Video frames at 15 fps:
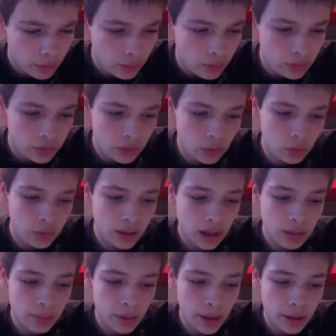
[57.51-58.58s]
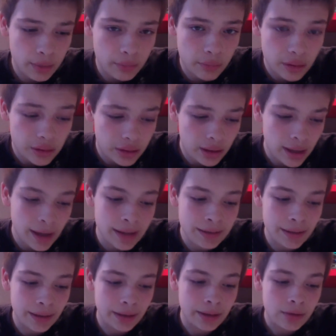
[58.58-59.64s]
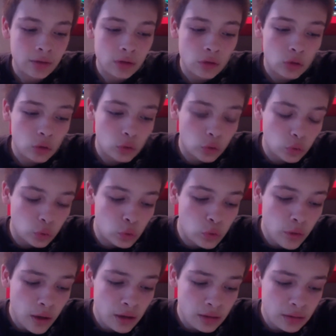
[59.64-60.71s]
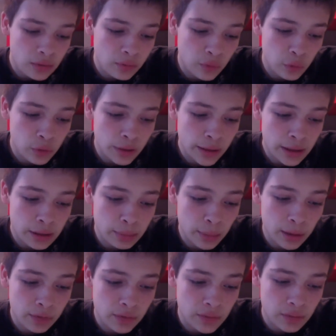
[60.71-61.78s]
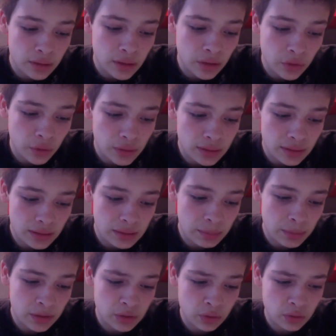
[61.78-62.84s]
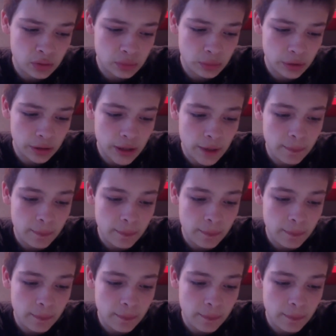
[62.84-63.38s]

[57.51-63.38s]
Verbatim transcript: So the iPad Mini has a 2048 by 1536 pixel display